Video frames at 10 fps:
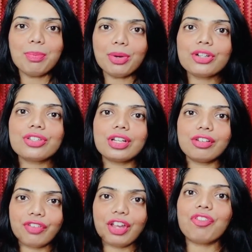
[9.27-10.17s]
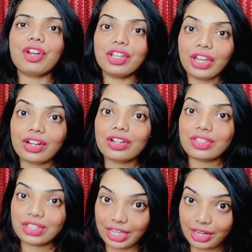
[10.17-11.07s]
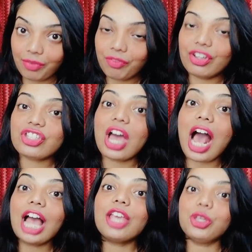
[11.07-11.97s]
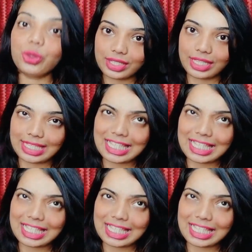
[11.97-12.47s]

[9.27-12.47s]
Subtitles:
personal favorite hair serum which I uses.